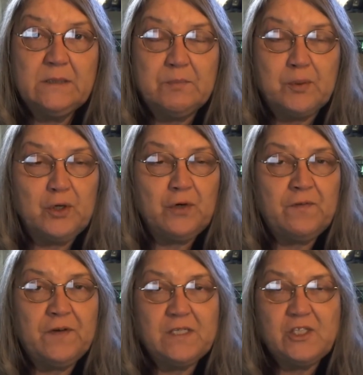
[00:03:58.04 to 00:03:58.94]

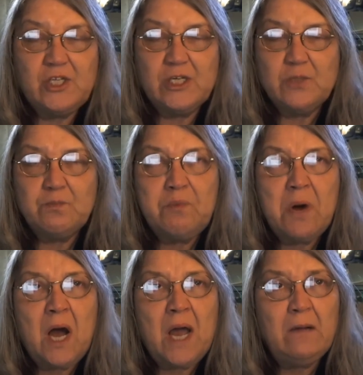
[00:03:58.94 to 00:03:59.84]
Proof has just
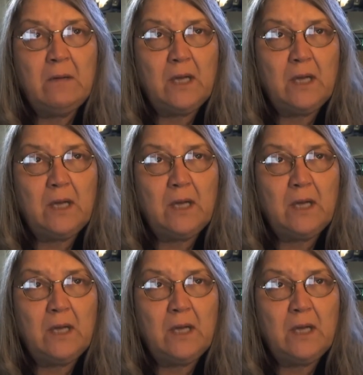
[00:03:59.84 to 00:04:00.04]
piled